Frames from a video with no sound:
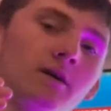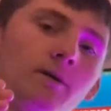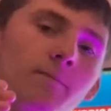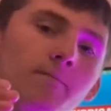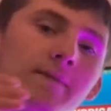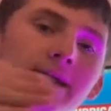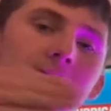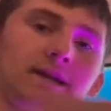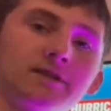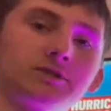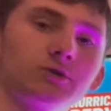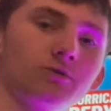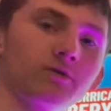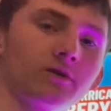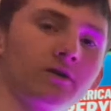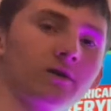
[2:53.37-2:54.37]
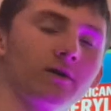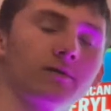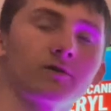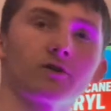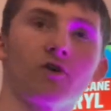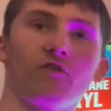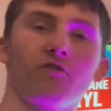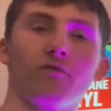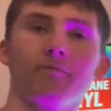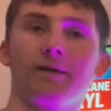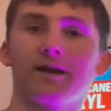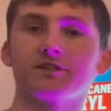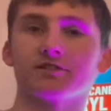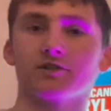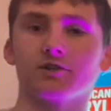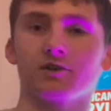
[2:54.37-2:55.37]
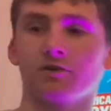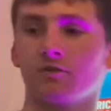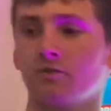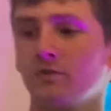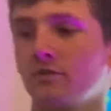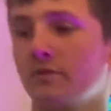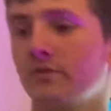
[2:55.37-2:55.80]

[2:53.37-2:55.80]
make it to the Gulf of Mexico